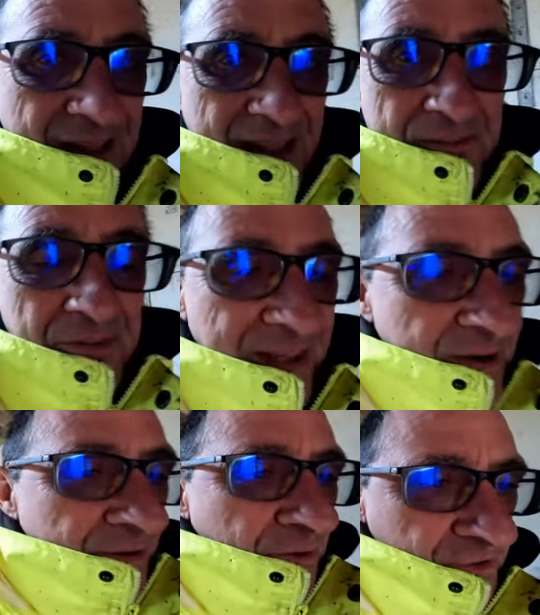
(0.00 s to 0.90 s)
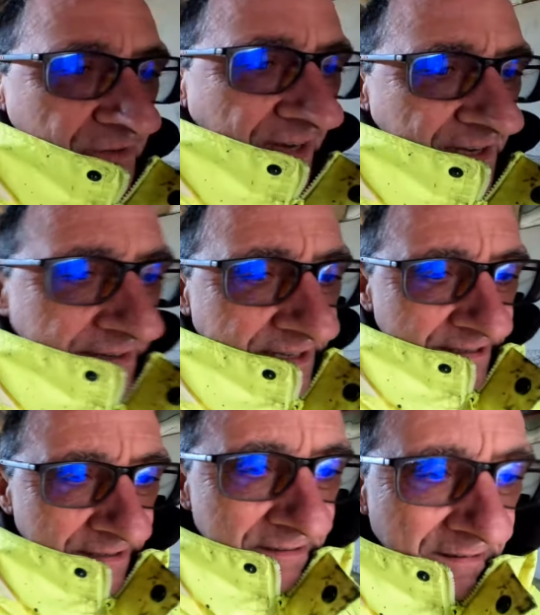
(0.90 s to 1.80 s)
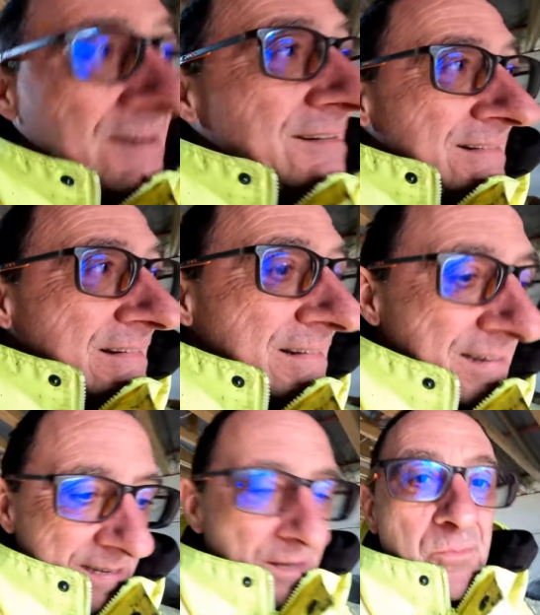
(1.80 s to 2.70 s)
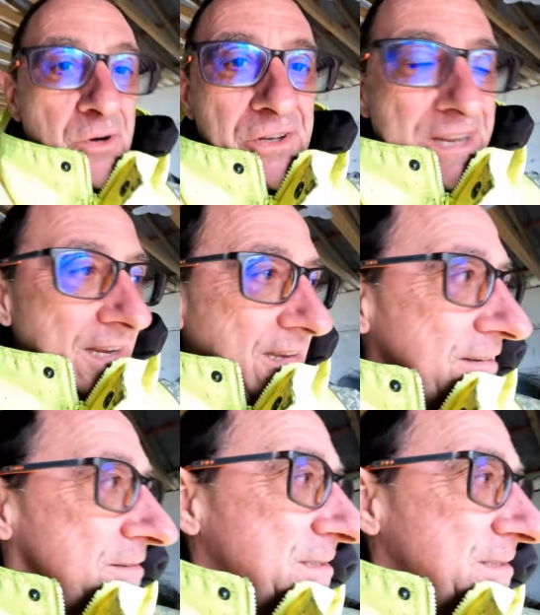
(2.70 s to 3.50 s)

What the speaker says: Life without a Husqvarna working